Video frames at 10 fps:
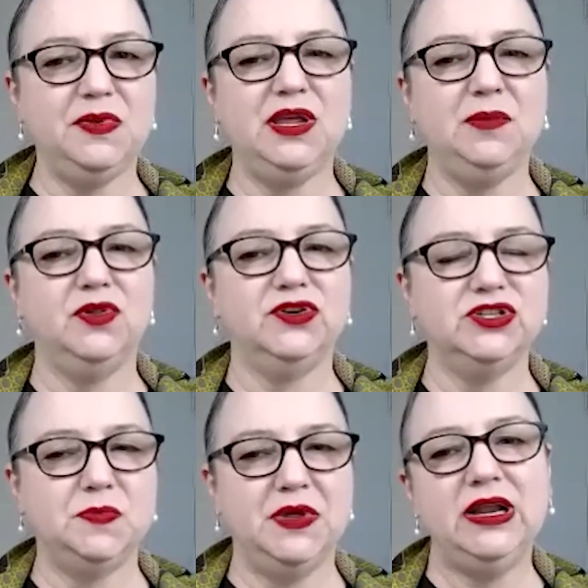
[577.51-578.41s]
that people are
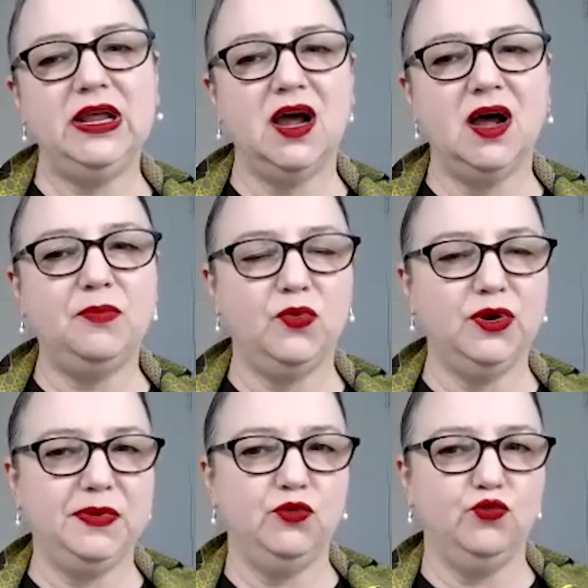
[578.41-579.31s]
spinning up
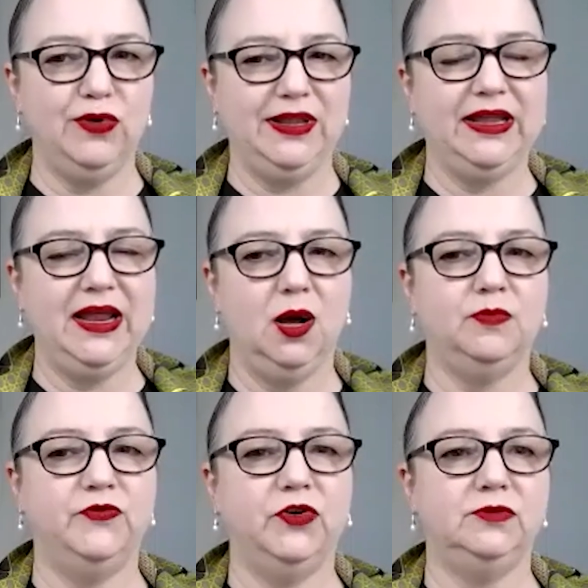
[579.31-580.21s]
would be really
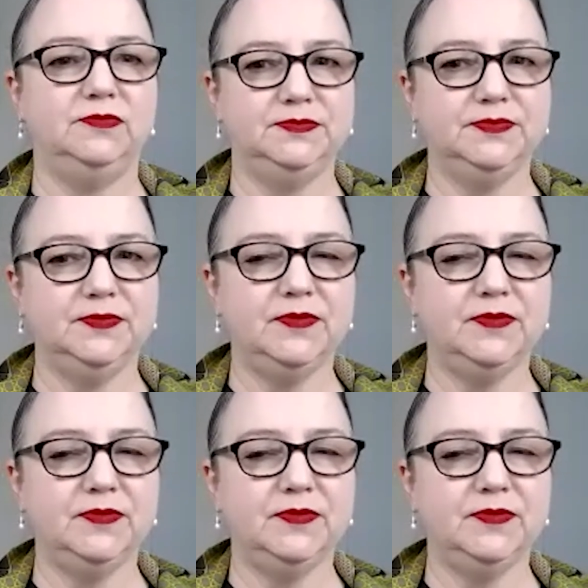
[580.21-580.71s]
helpful.